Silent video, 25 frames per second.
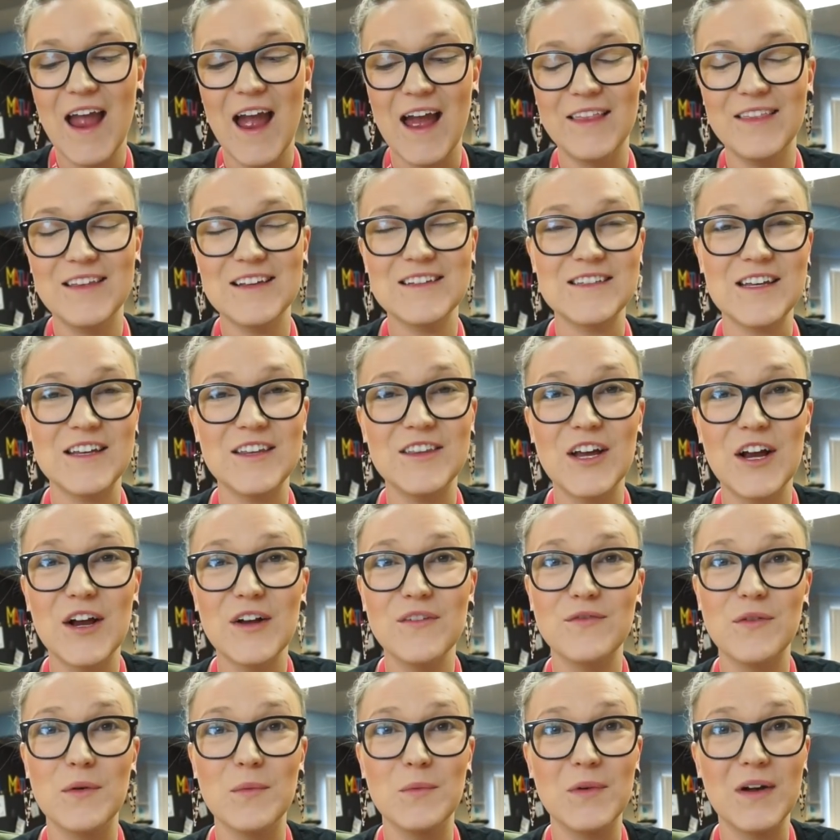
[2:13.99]
had this in
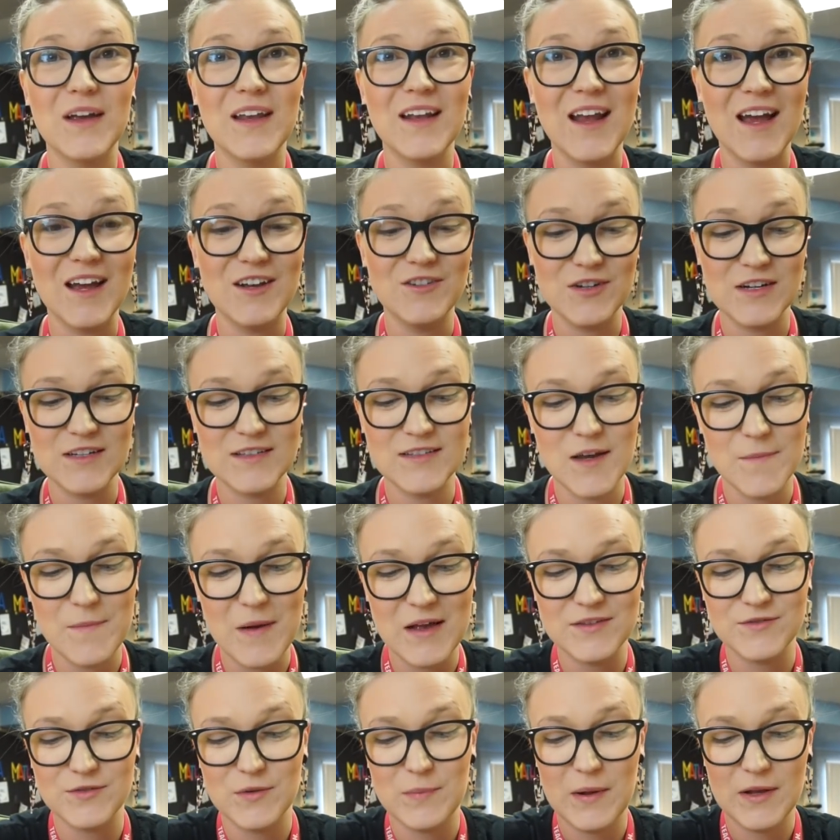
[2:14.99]
there from when I dressed up
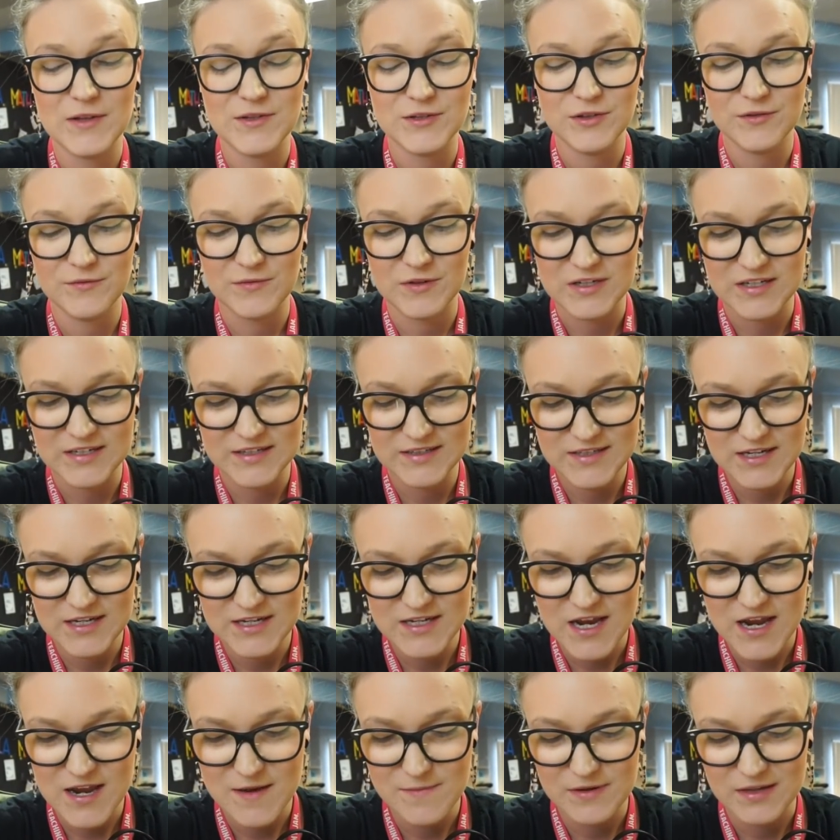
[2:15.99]
as Rapunzel for Disney
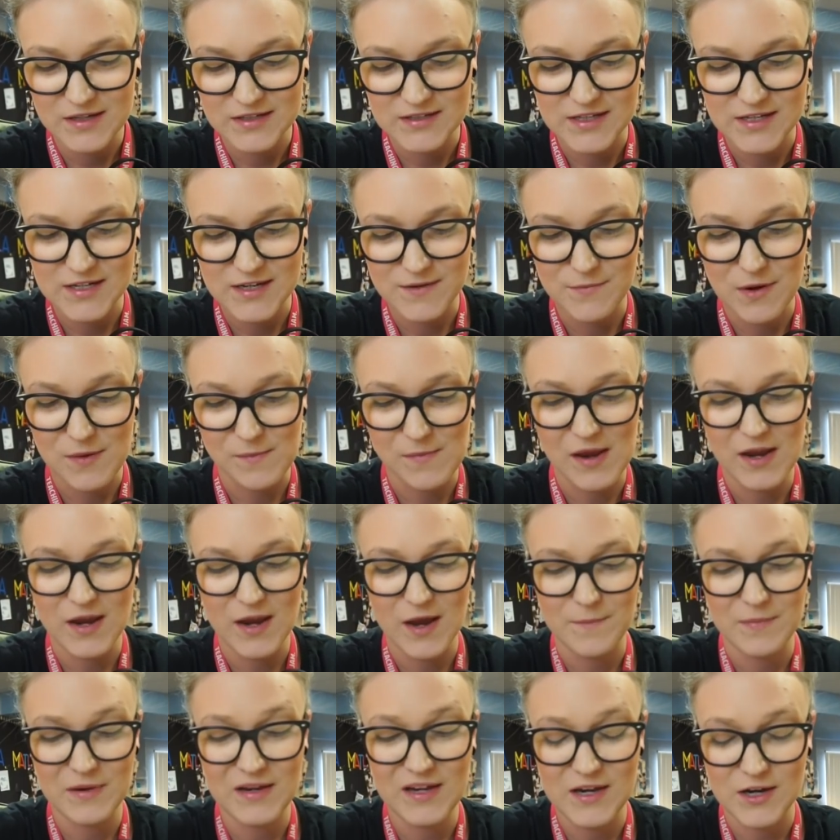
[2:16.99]
Day because I did my
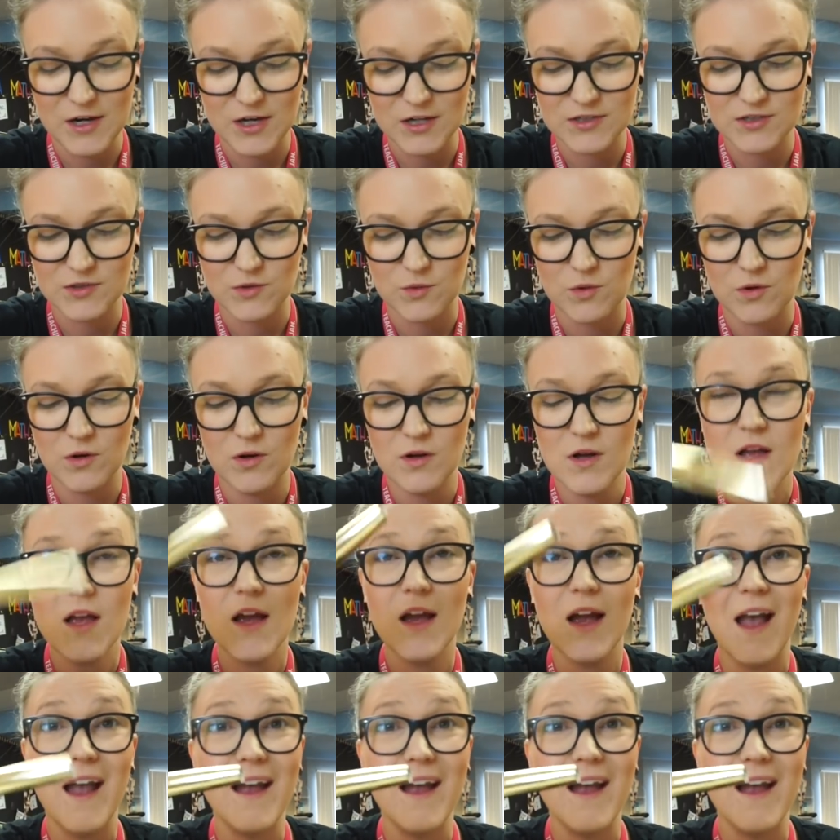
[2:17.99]
makeup here at school.